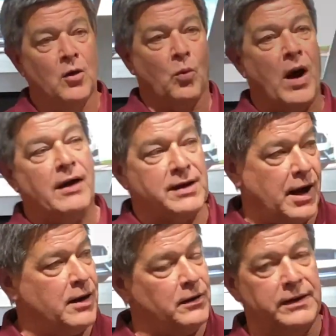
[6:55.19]
While
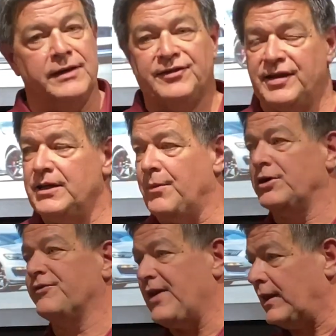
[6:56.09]
Carl and his team are
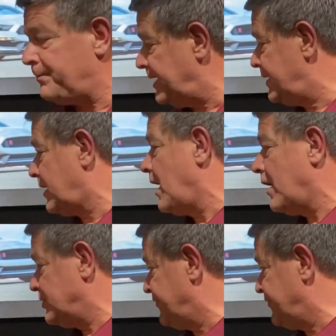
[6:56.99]
developing the car,